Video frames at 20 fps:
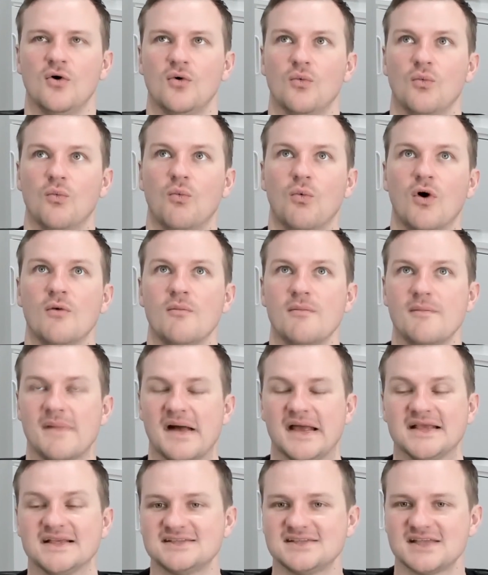what
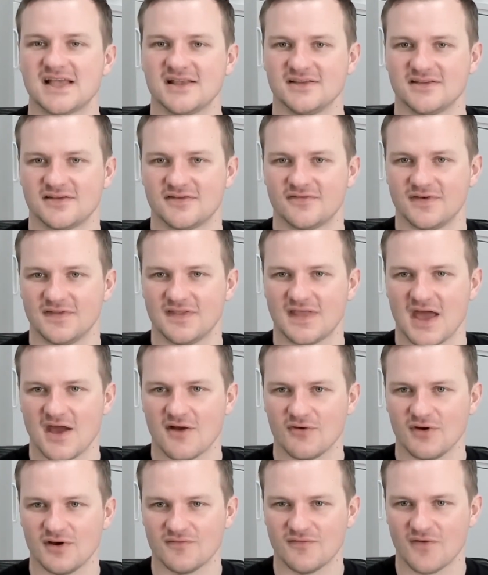makes sense for
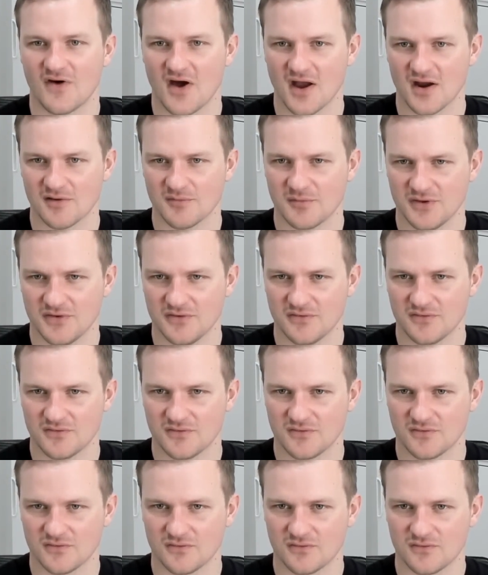their
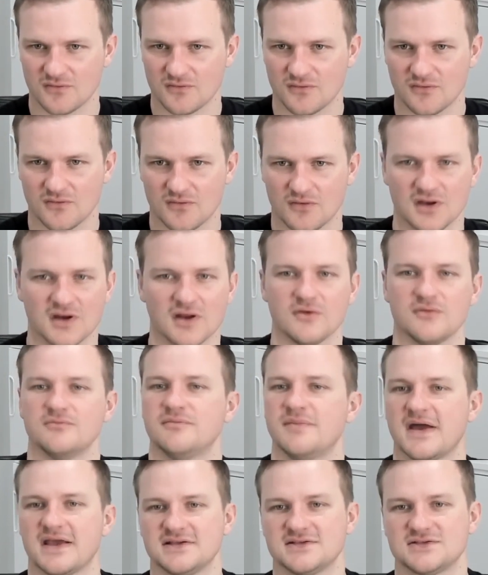environments, you know,
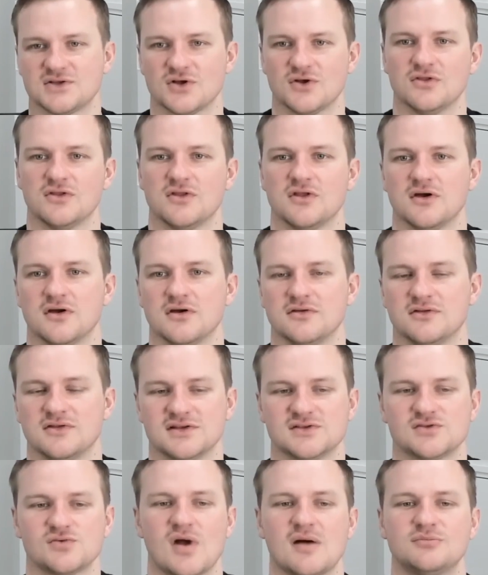based on the
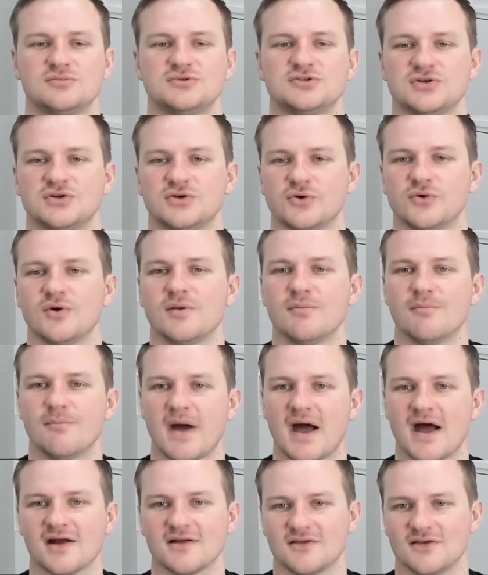disruption or
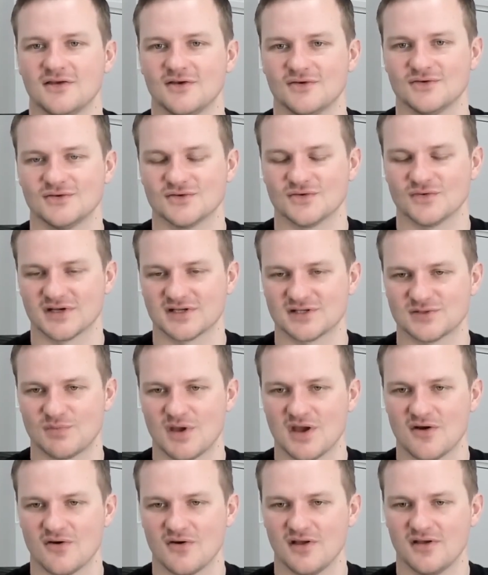impact the user
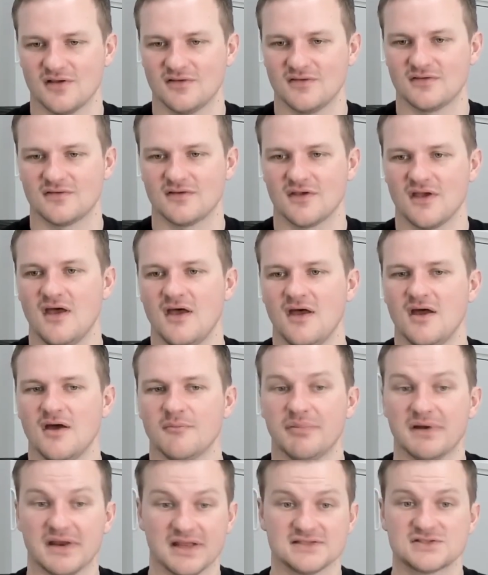experience.
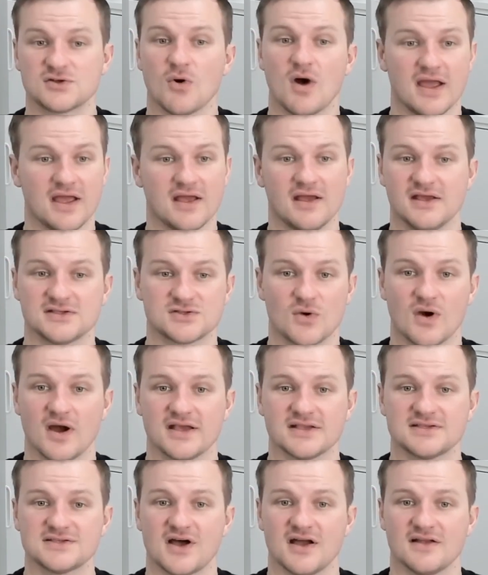But it's quite
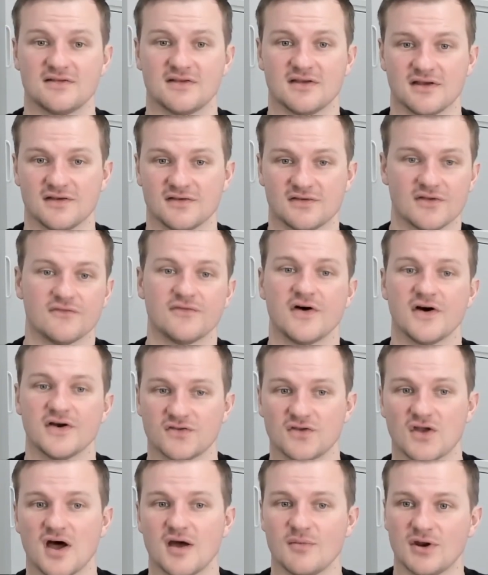exciting. It's the
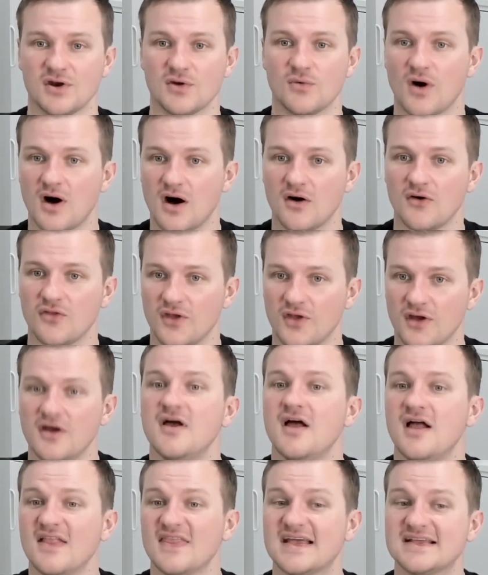first time in a while that
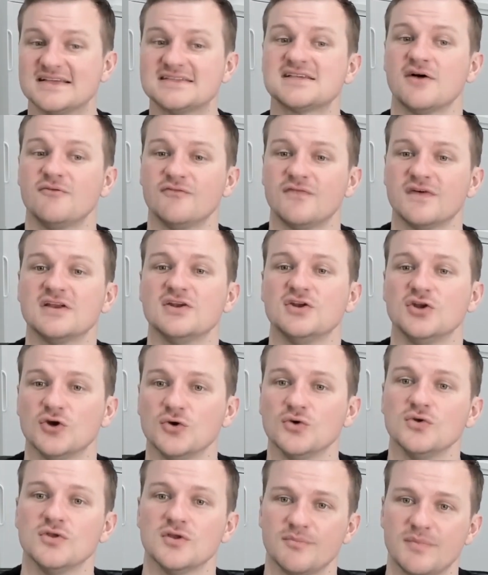there's something
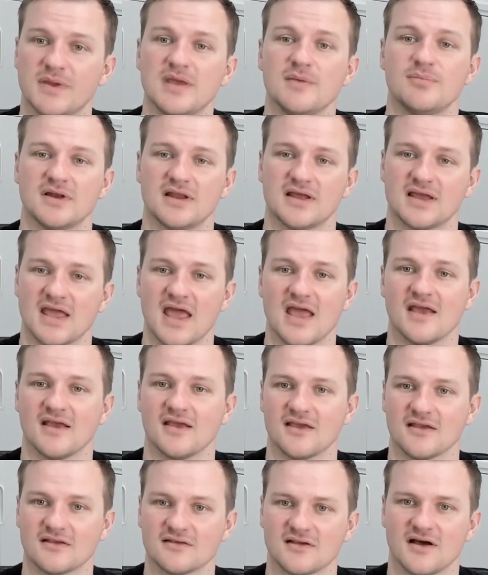new that people are getting
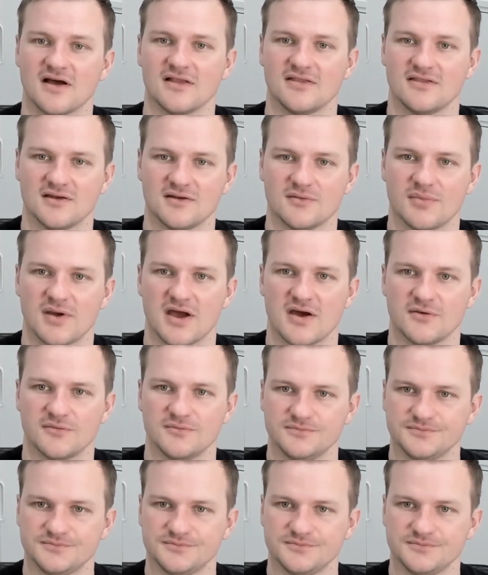excited about.